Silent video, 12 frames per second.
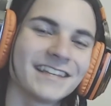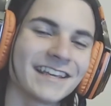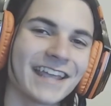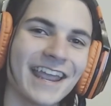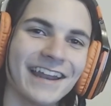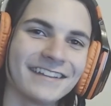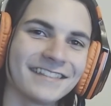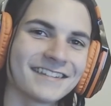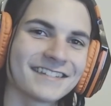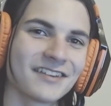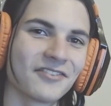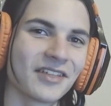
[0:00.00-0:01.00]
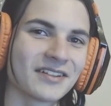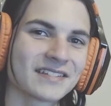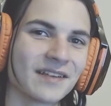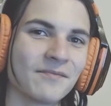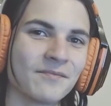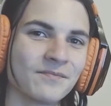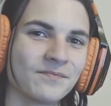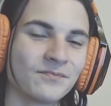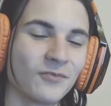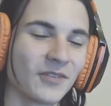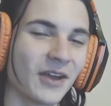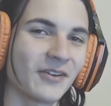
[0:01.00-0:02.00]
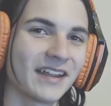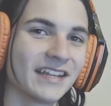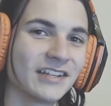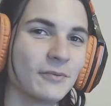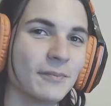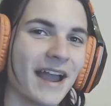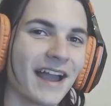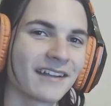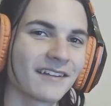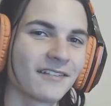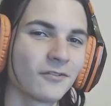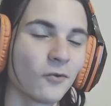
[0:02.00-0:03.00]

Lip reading: you can't hit this thing without it hitting you back,